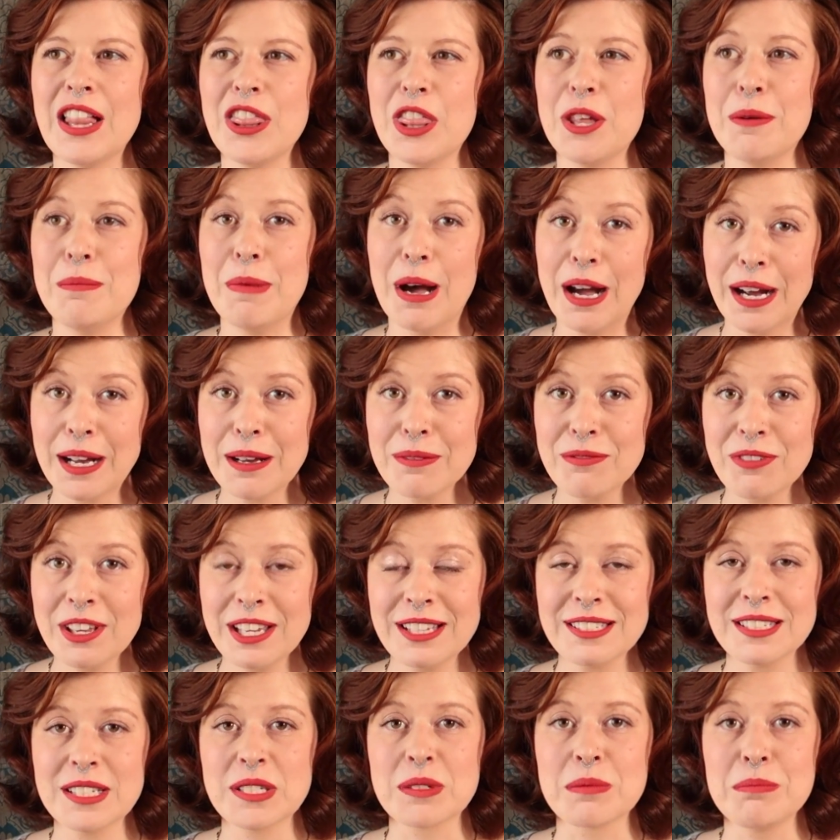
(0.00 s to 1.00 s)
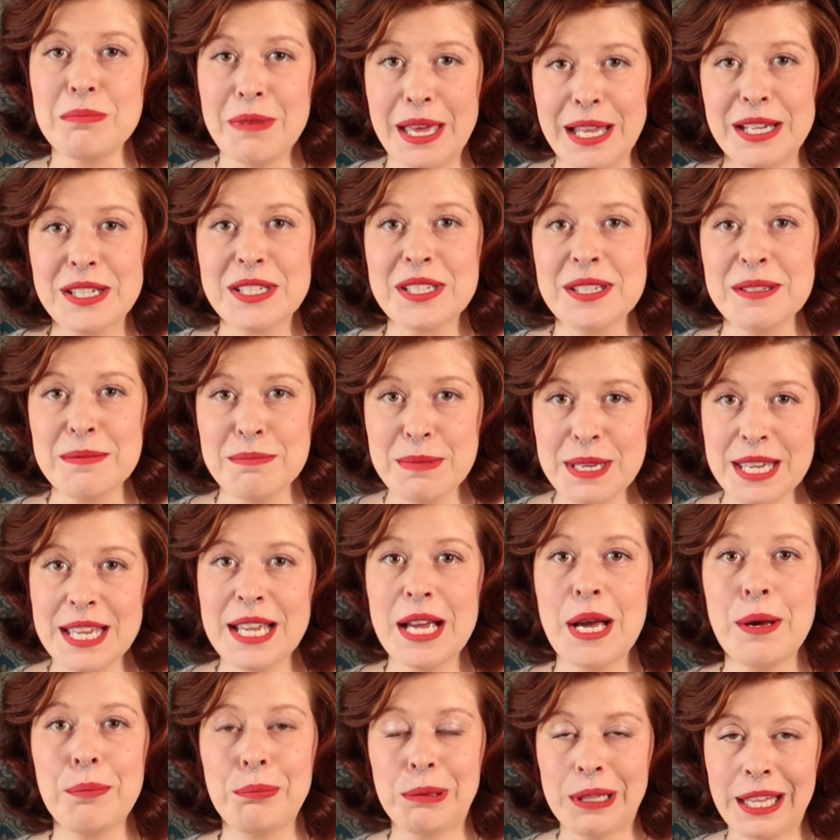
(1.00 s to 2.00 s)
The mock-up phase is meant to be
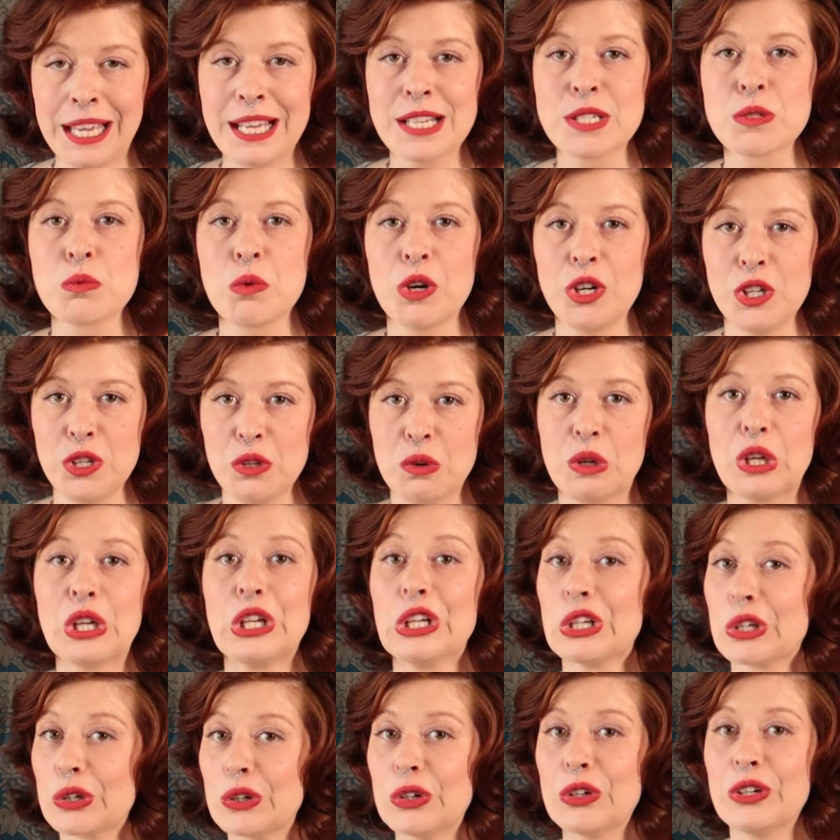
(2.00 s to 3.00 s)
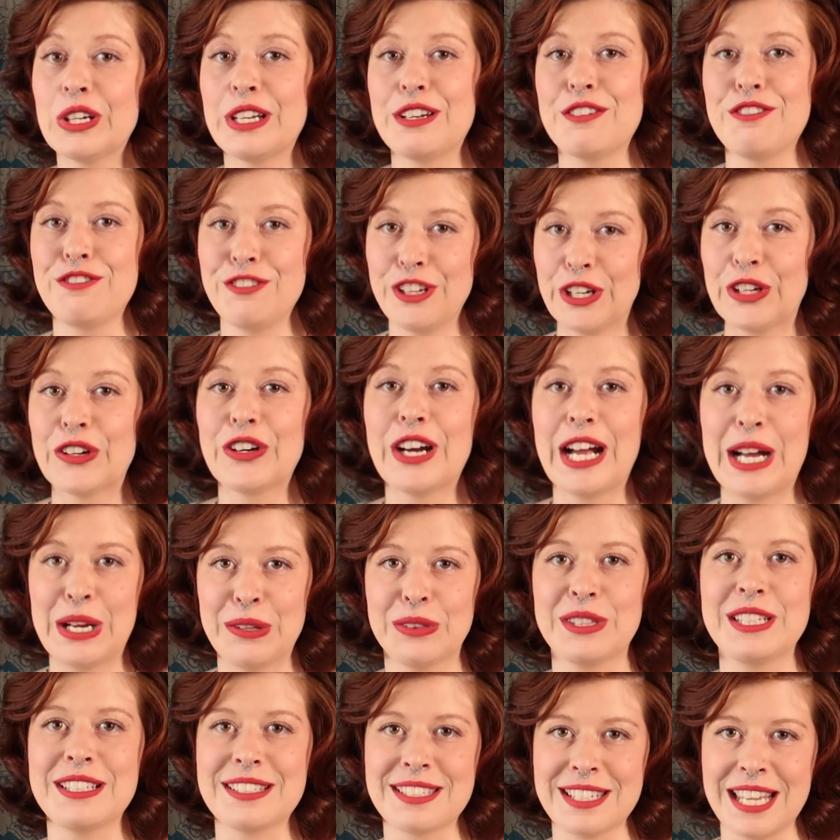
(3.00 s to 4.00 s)
a place where you can learn and figure
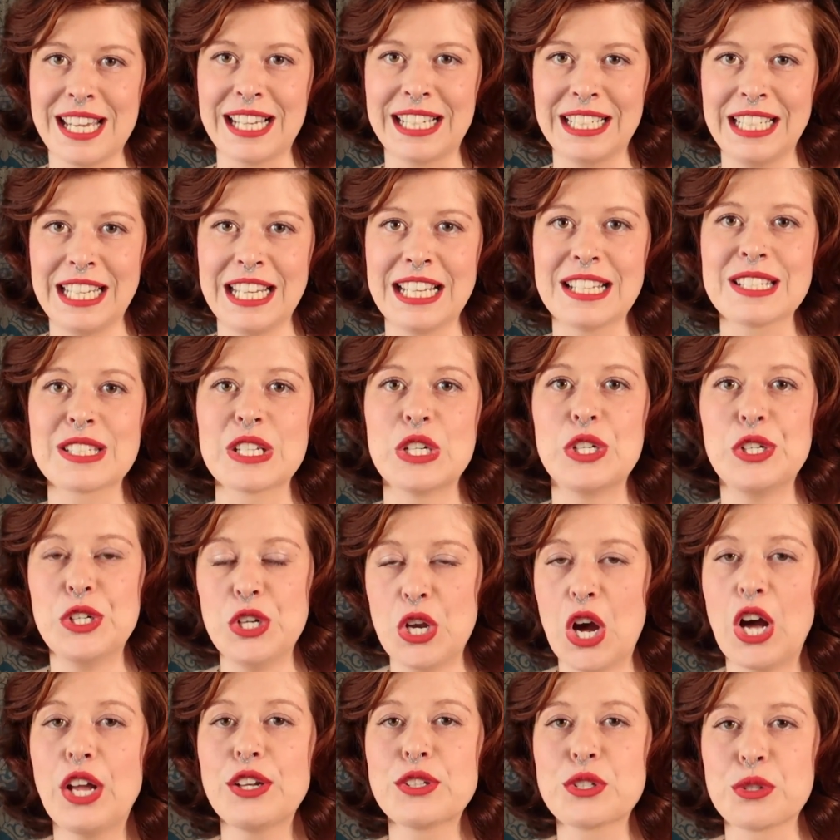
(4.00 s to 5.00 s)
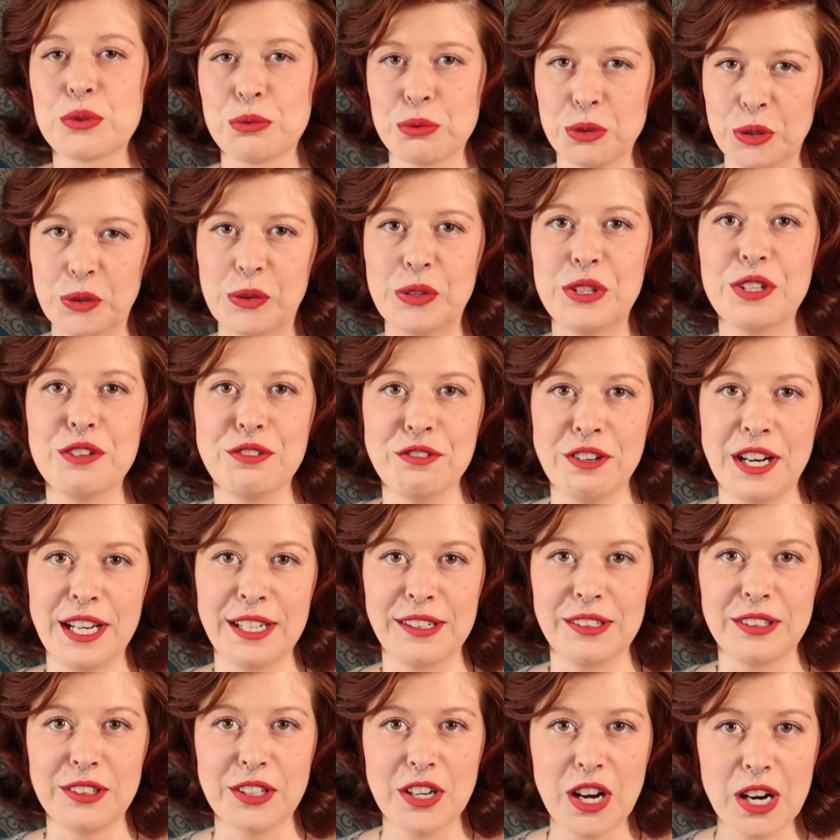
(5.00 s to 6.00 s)
out these techniques, not to ruin the
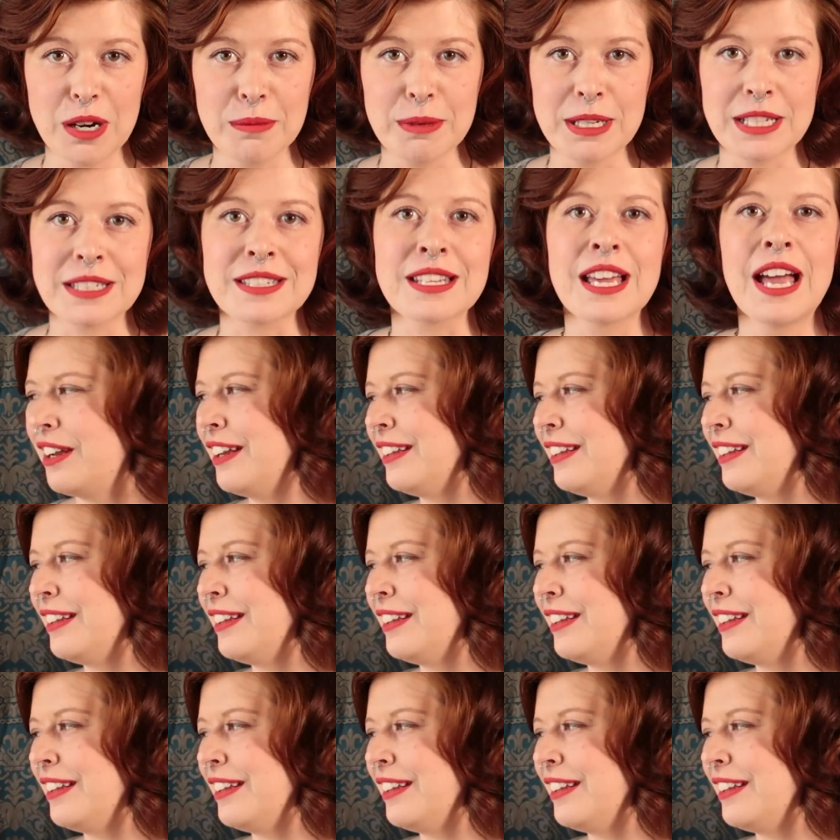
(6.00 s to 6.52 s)
final garment.